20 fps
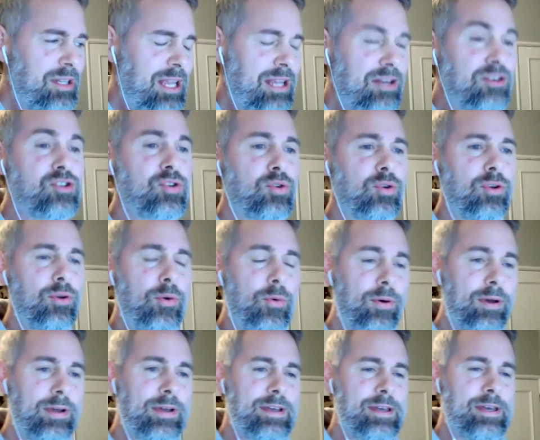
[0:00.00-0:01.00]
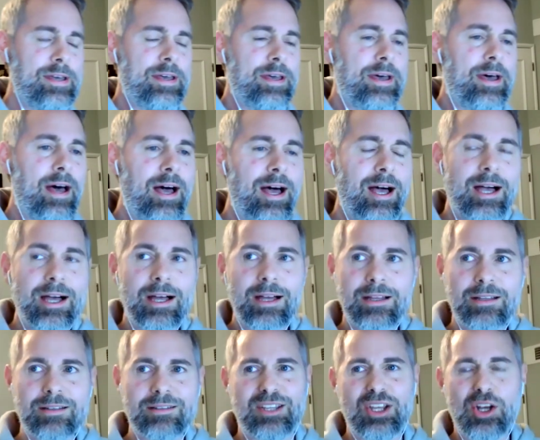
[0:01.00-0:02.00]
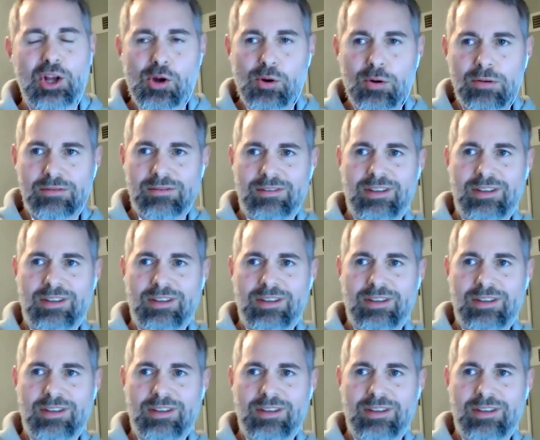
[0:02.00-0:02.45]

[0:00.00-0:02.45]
and true. Uh, you know,